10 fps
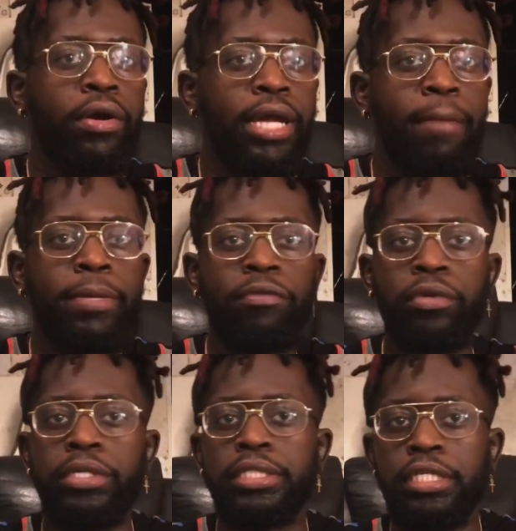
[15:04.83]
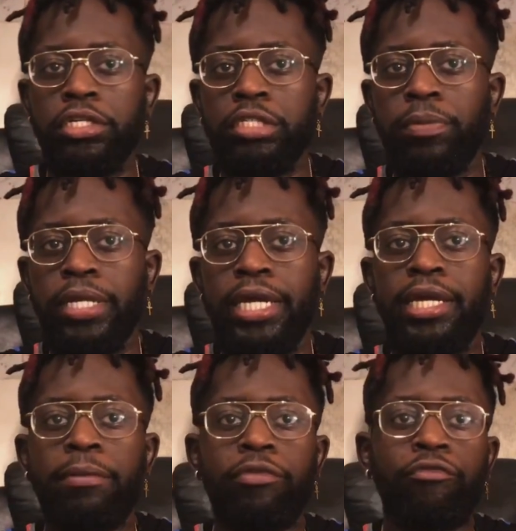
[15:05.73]
not be really serious, but like it
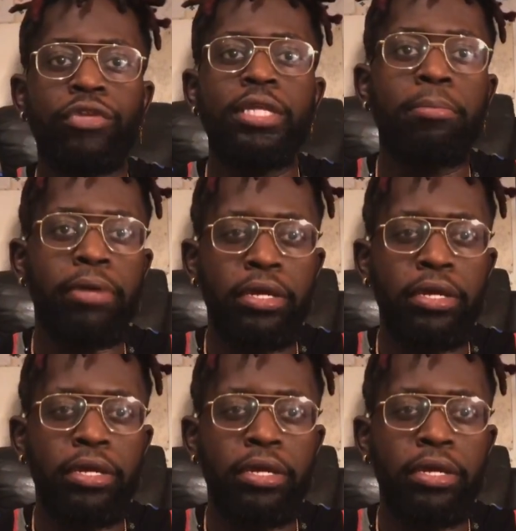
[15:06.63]
really break